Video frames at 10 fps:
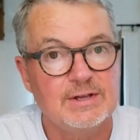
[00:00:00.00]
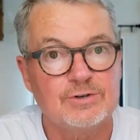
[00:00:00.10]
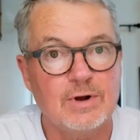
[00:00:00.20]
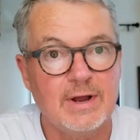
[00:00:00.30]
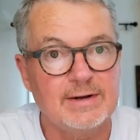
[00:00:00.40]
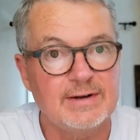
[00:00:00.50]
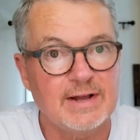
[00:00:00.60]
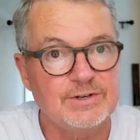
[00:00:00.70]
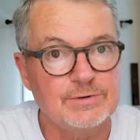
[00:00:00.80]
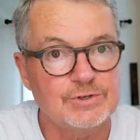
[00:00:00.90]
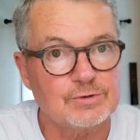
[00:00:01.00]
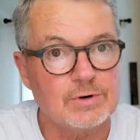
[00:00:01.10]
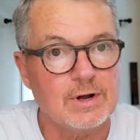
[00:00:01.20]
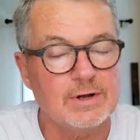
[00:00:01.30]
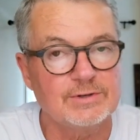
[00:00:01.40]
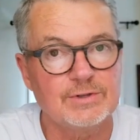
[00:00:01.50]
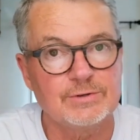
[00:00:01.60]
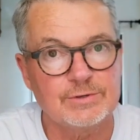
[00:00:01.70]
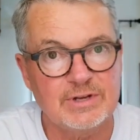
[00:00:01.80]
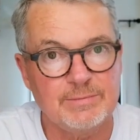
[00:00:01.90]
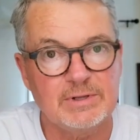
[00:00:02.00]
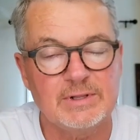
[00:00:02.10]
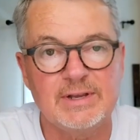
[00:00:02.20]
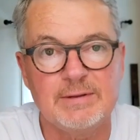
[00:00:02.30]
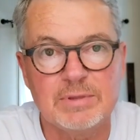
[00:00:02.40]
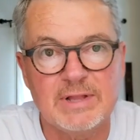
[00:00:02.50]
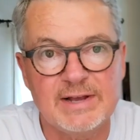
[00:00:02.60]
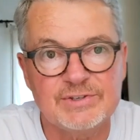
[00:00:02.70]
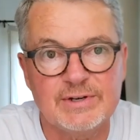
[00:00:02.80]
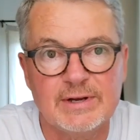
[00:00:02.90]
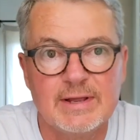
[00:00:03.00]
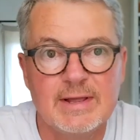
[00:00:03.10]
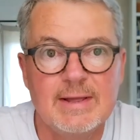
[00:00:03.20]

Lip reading: Try not to use straws. Those are typically plastic.